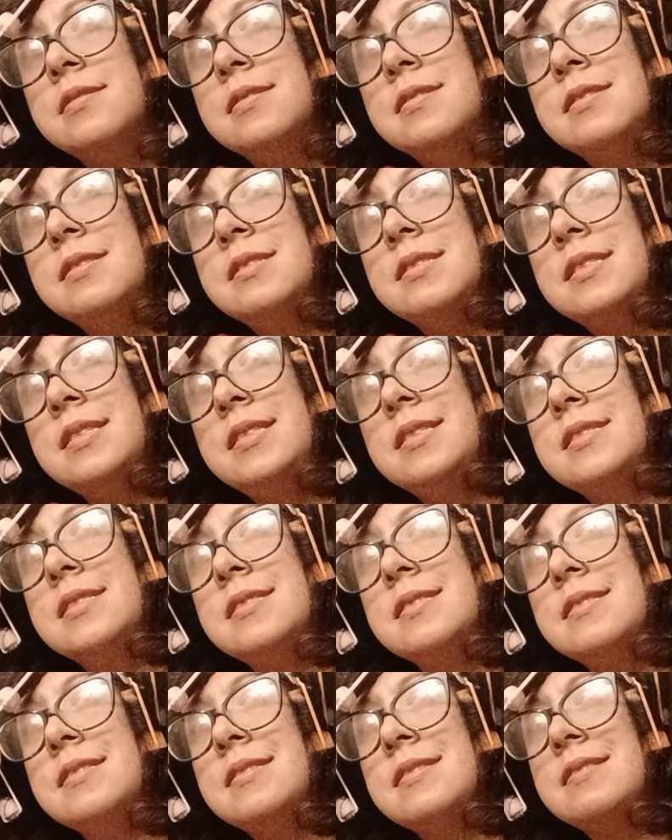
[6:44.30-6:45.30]
Let's see.
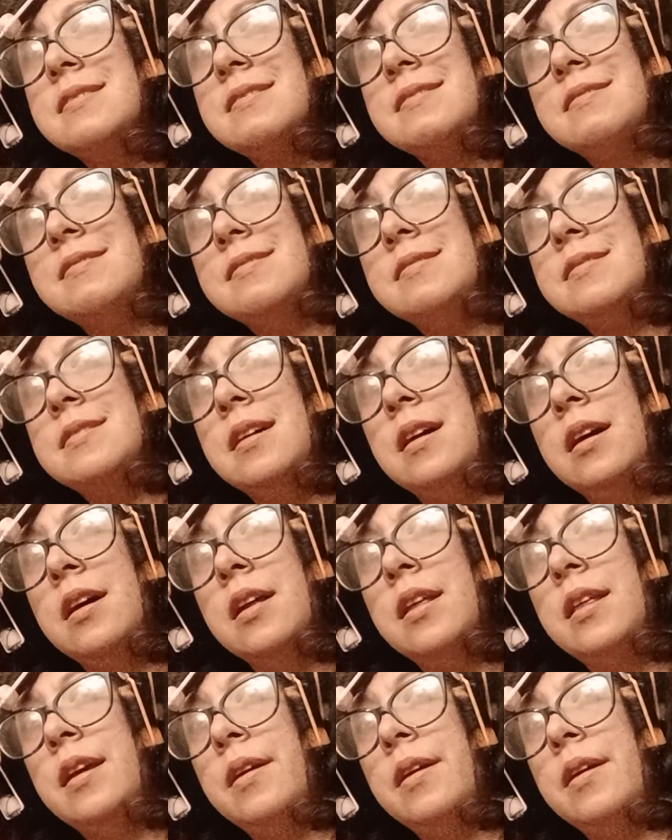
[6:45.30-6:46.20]
Oh,